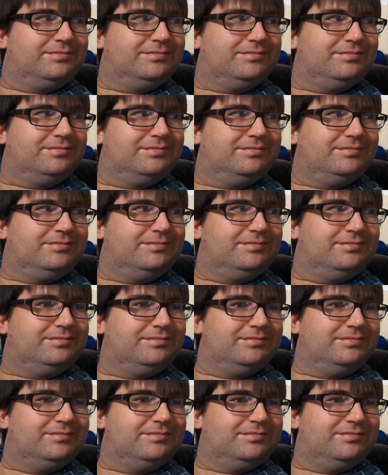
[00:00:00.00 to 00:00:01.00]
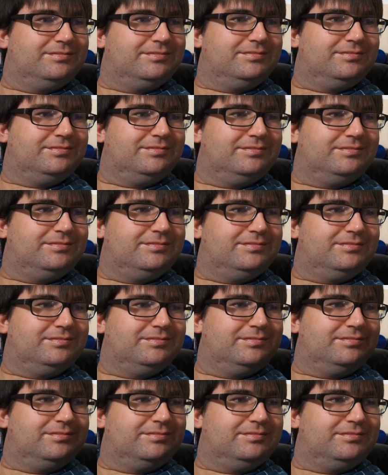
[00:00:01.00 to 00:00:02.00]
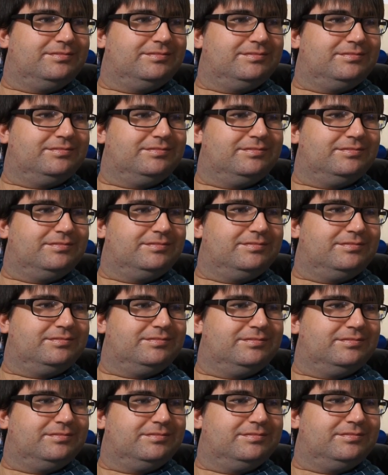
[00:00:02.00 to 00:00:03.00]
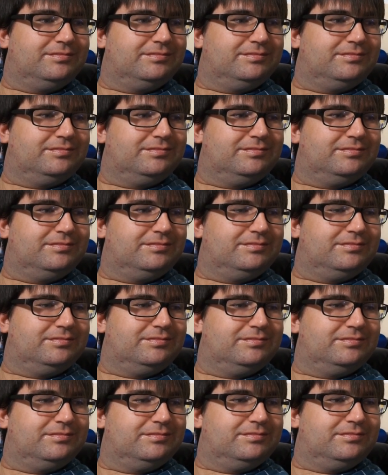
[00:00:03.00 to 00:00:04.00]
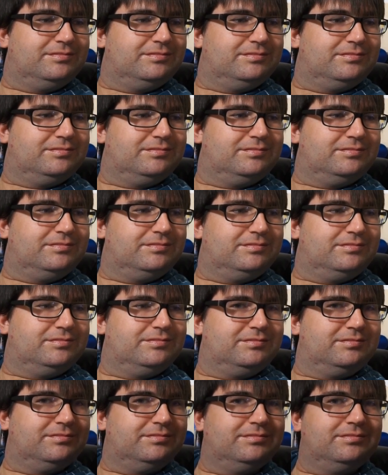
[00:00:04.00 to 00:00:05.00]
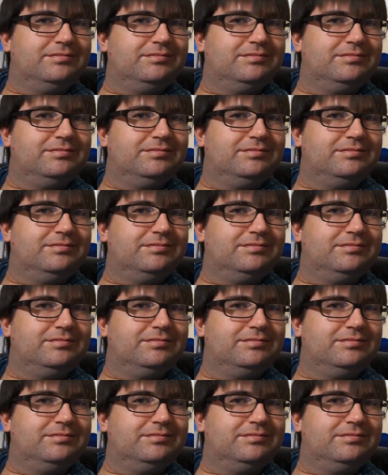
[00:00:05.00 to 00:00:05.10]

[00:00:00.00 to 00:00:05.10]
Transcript: The person shown says nothing.